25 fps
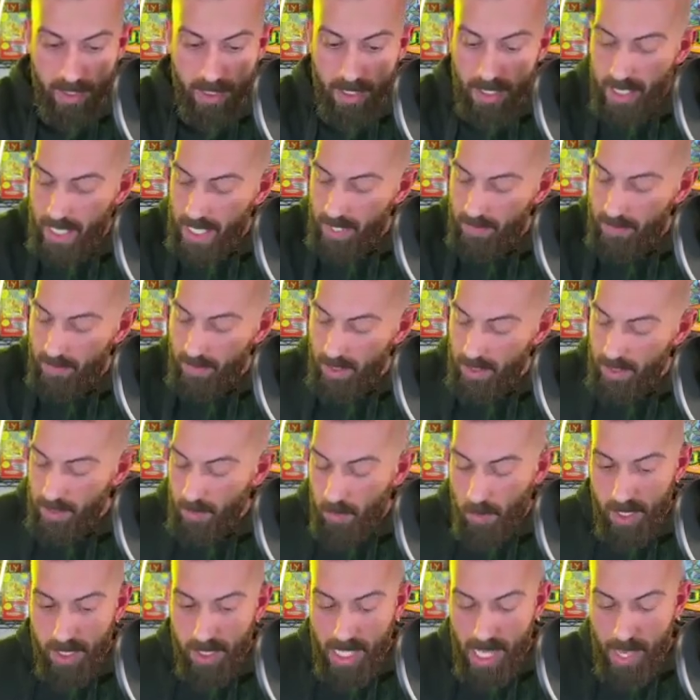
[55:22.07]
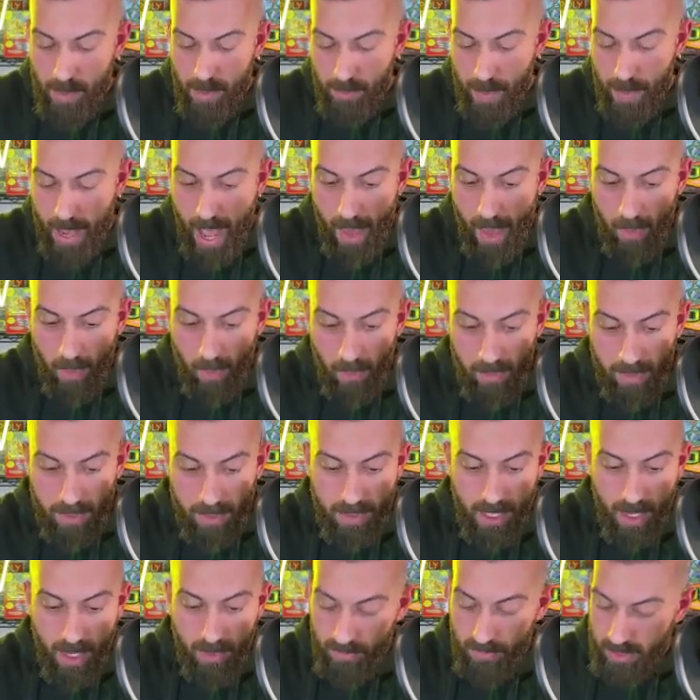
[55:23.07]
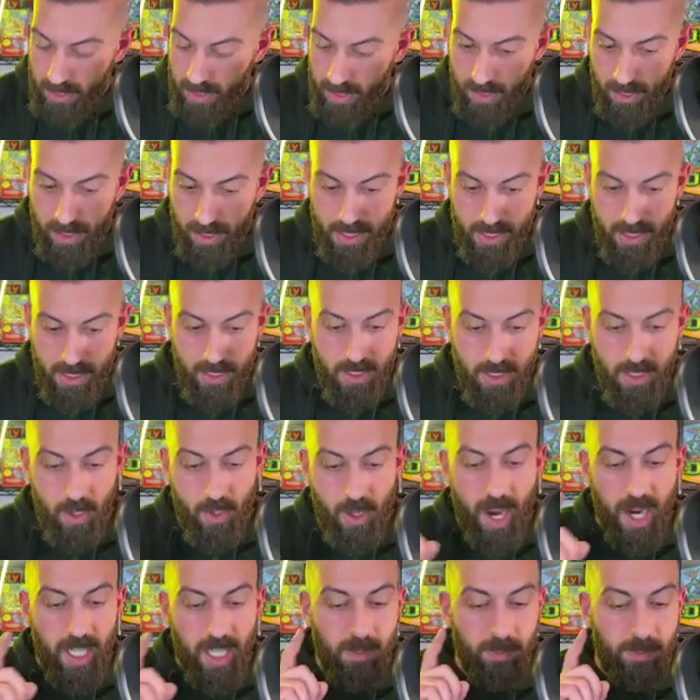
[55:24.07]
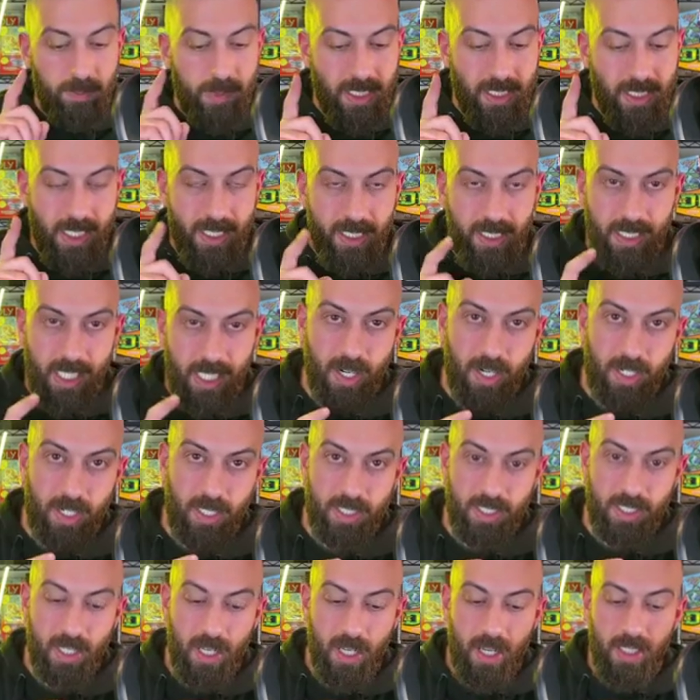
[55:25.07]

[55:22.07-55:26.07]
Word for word: Even with that battle, definitely didn't listen. So there's Misty's Tears.